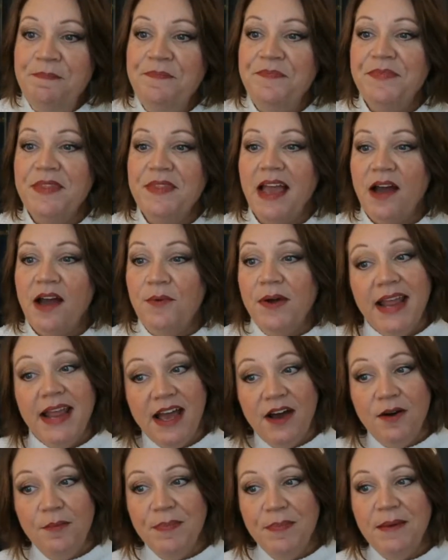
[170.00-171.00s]
I want to
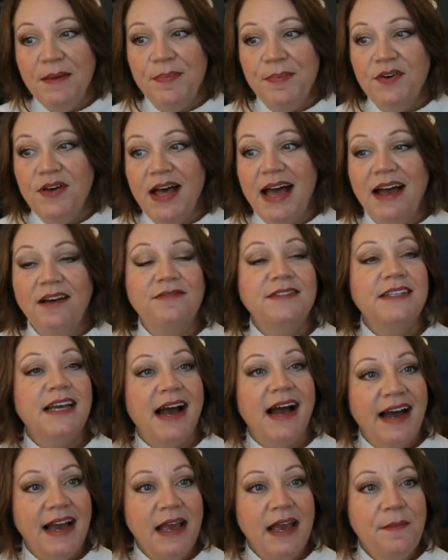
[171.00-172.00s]
help people have
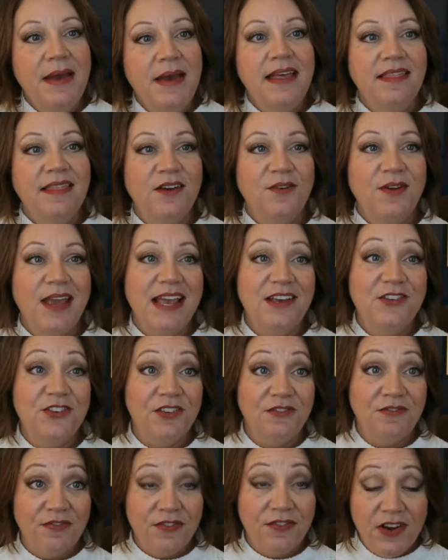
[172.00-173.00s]
time and
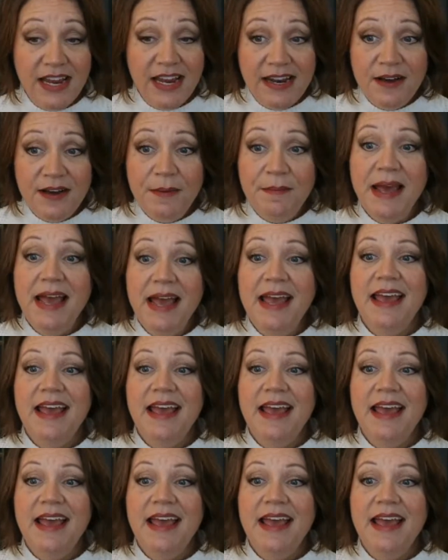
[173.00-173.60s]
location freedom